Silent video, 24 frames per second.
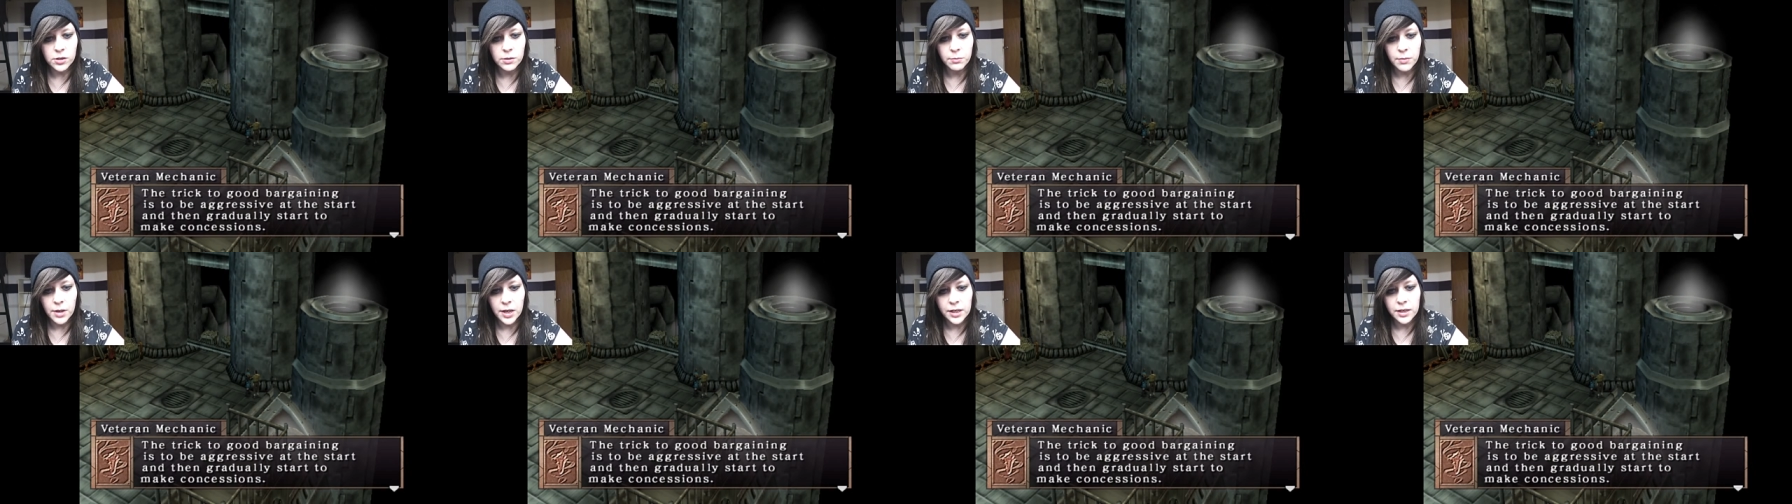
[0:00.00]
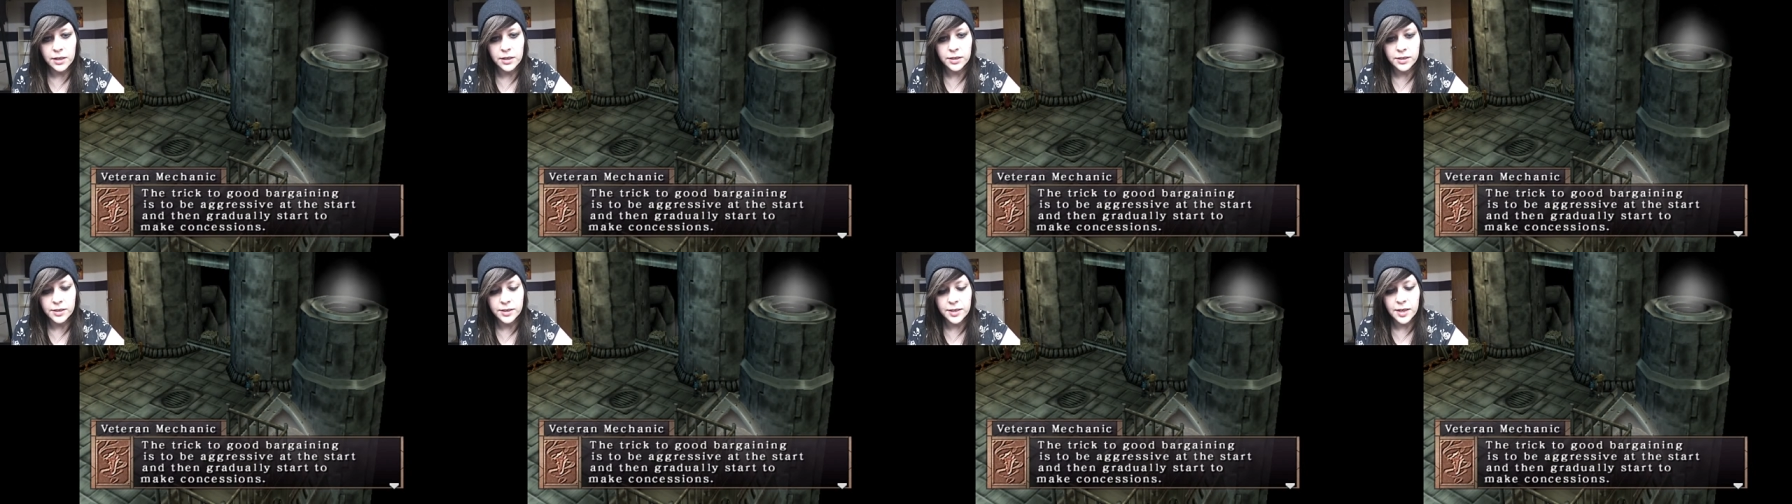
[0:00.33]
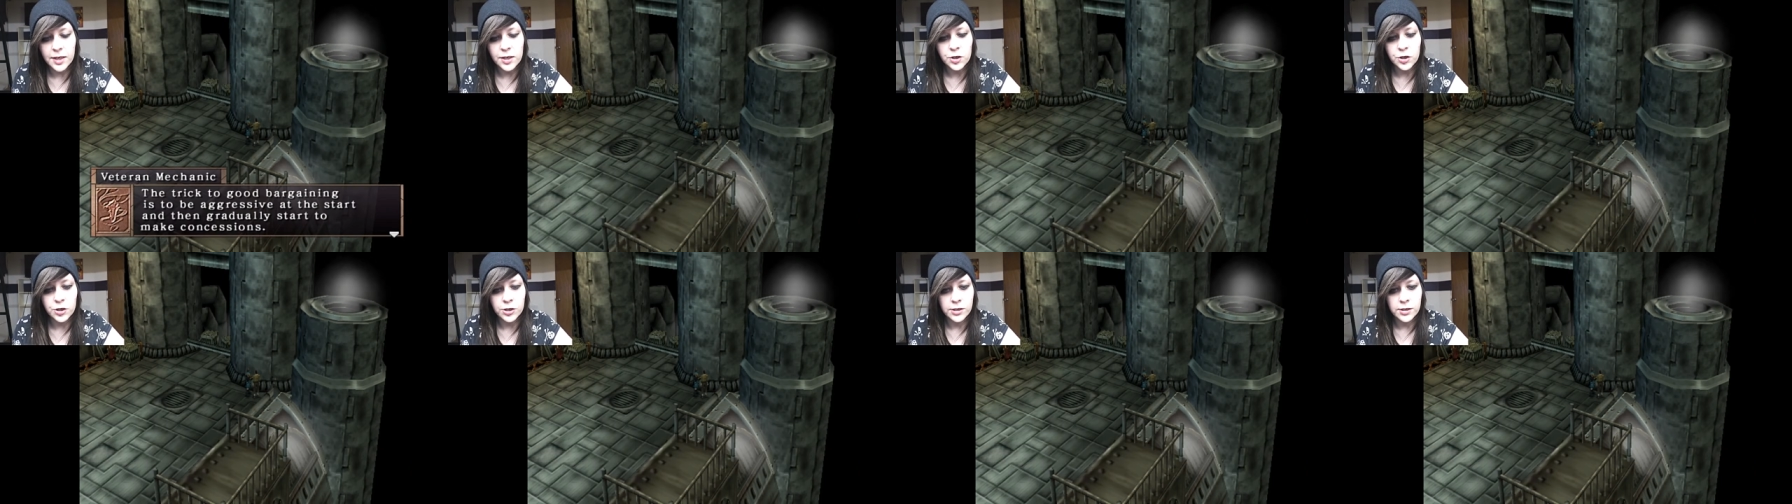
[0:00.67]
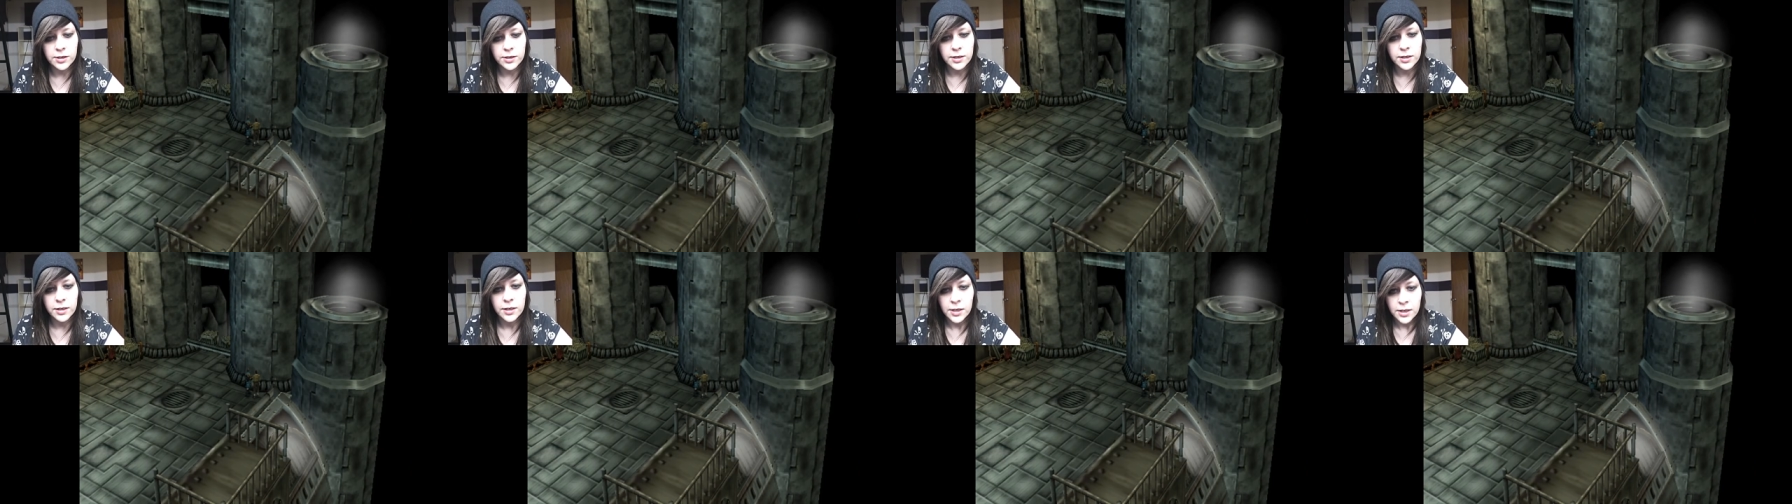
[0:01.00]
to make
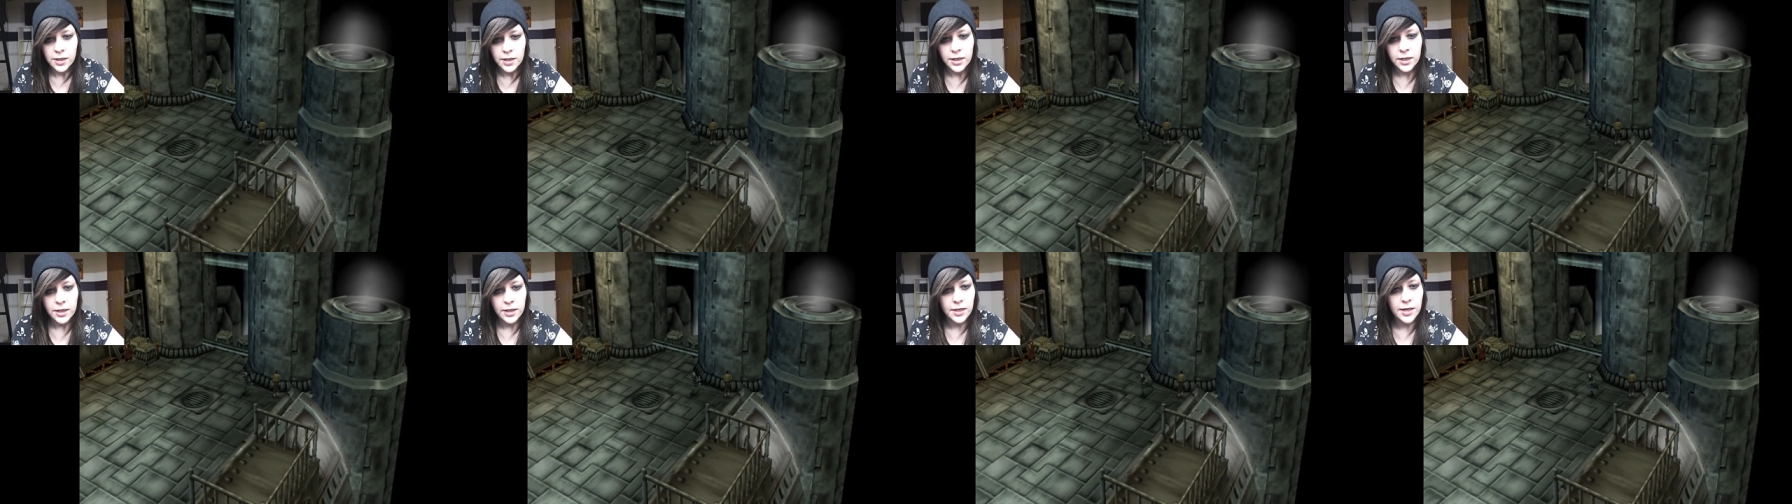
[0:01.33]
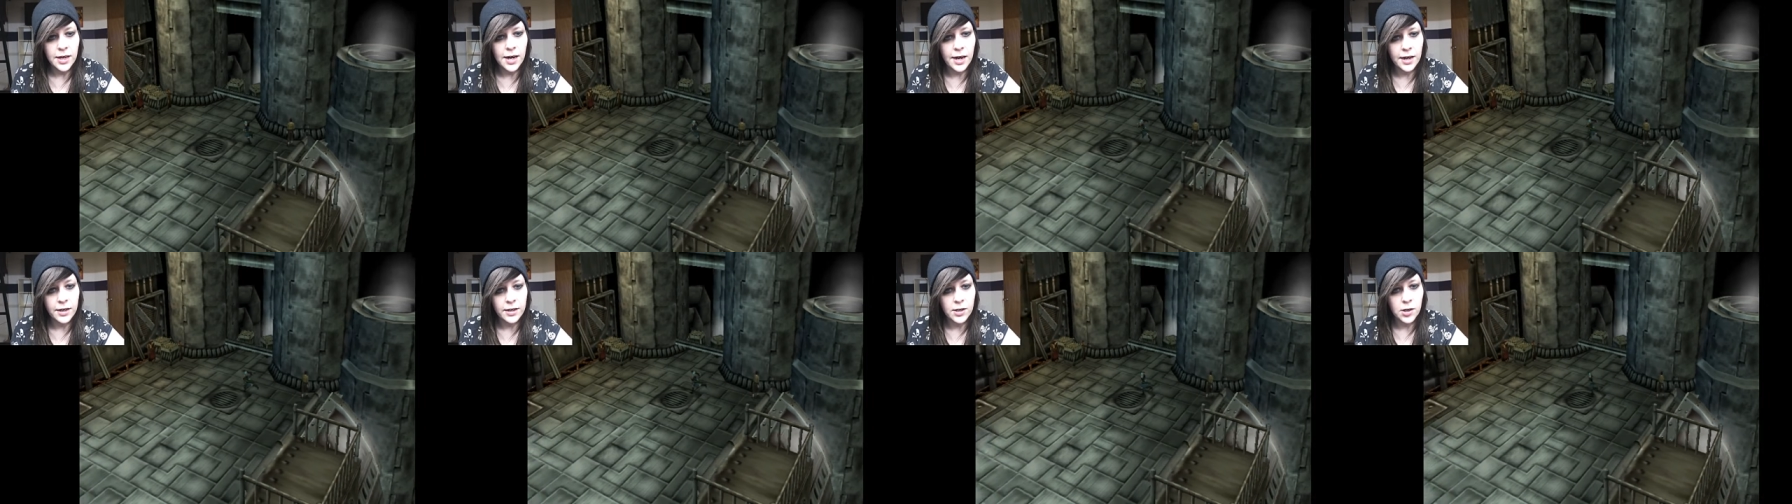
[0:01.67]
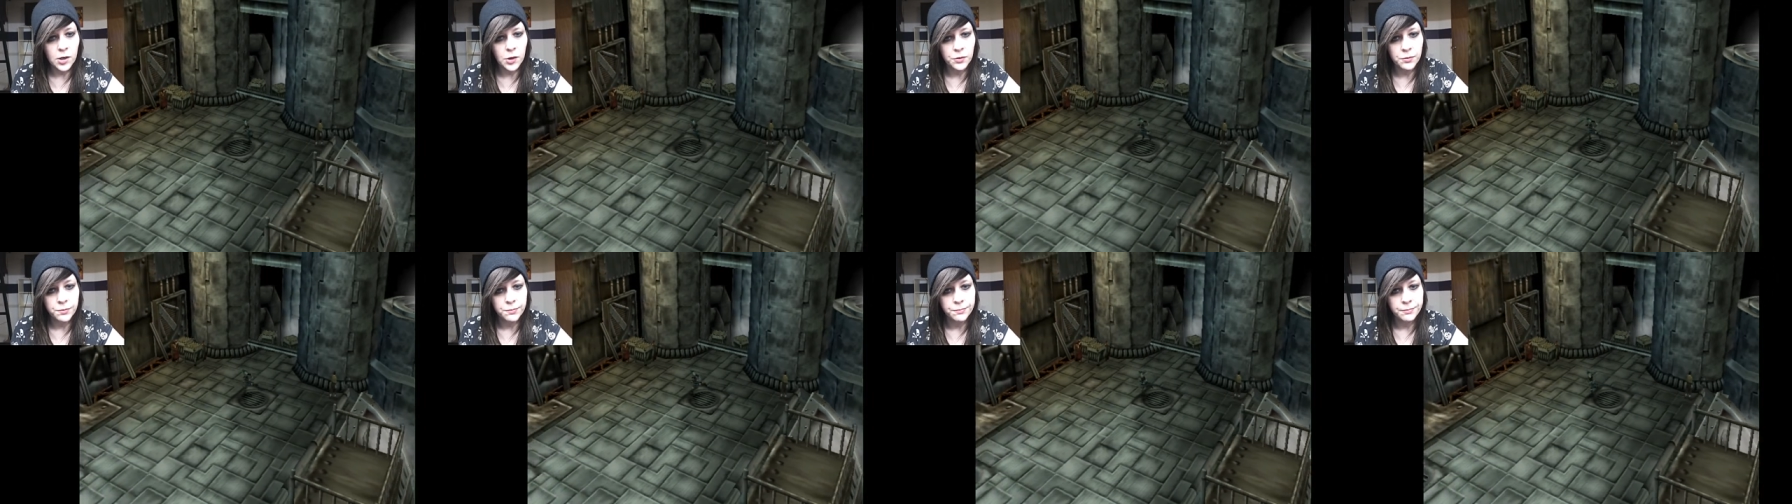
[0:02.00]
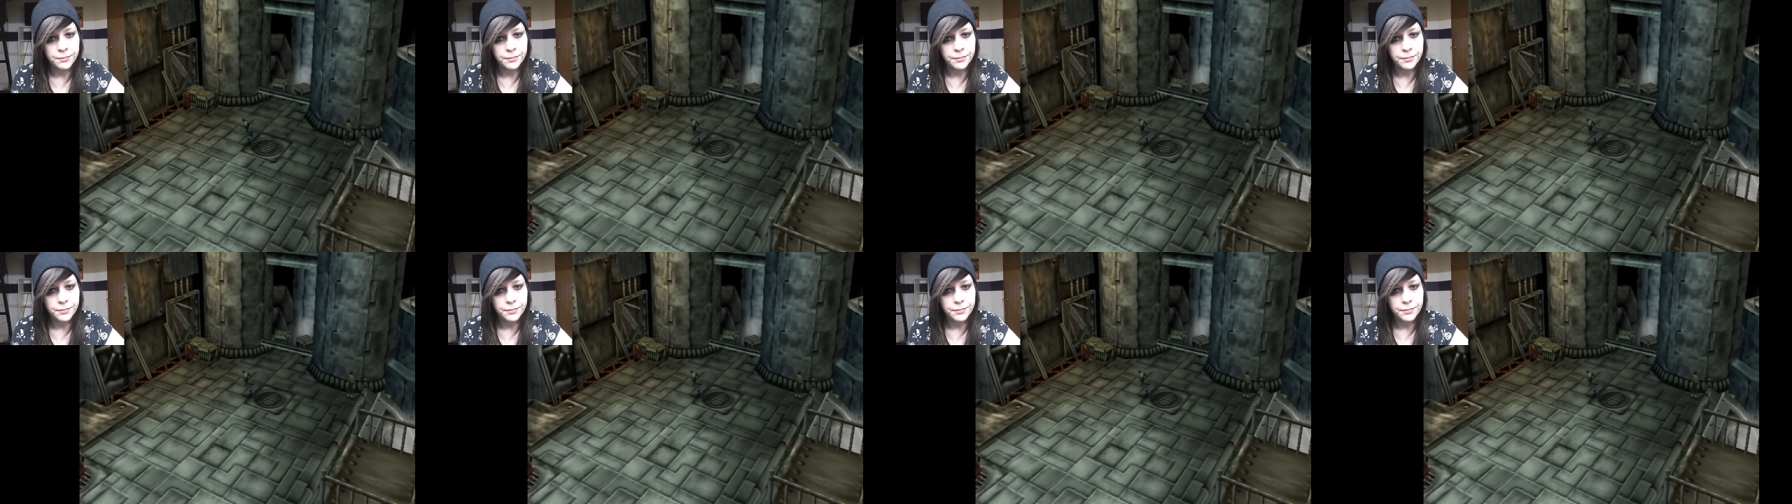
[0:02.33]
concessions. Yeah, I know.